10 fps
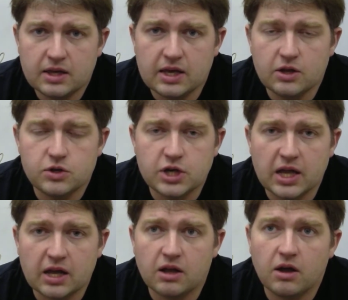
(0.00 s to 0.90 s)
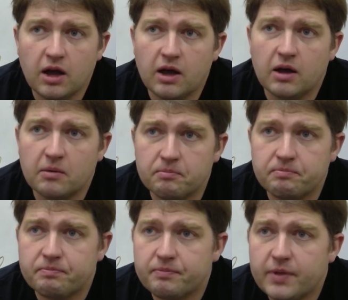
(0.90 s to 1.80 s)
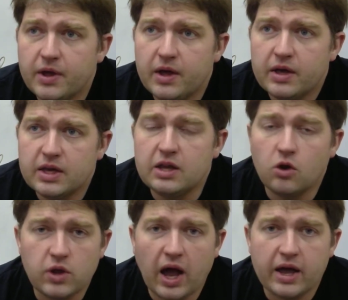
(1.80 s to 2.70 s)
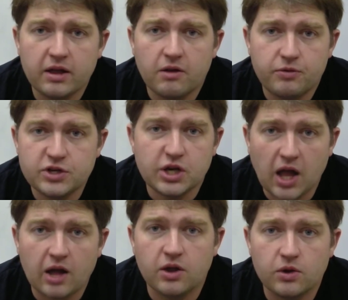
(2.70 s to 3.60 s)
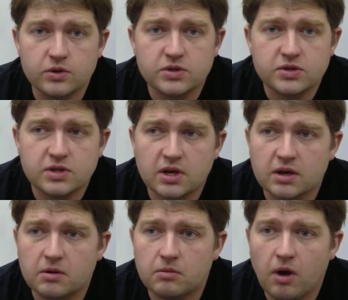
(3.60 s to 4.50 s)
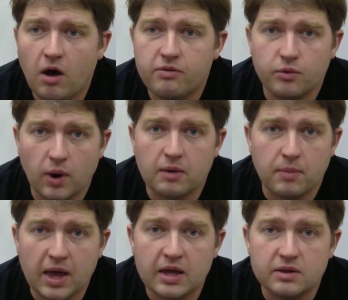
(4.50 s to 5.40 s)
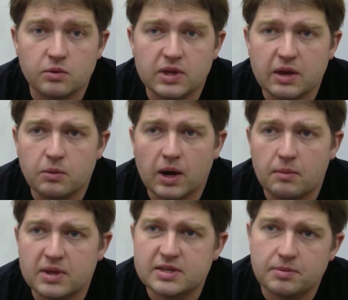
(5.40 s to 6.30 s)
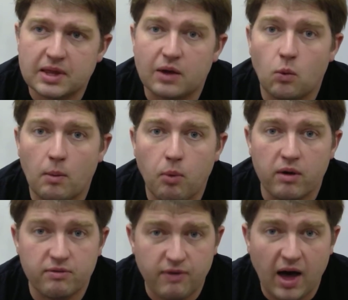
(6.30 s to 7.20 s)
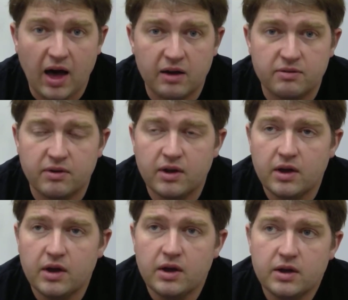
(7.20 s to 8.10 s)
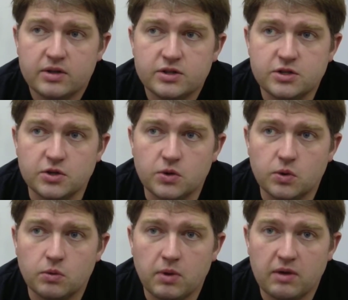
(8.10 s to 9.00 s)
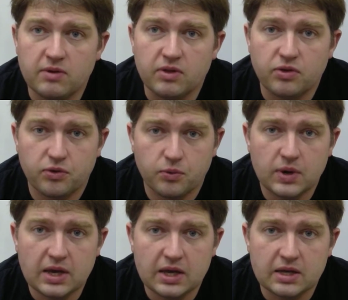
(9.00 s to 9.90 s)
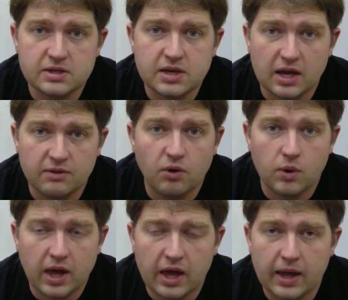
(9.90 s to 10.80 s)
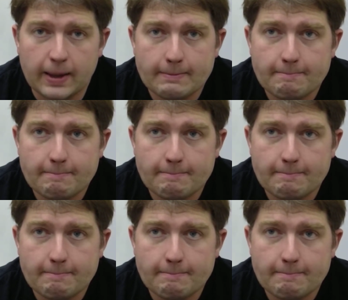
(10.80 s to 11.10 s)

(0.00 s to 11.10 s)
ketogenic keto diet aficionados often recommend. They recommend something like 1.5 to even 3 is kind of okay.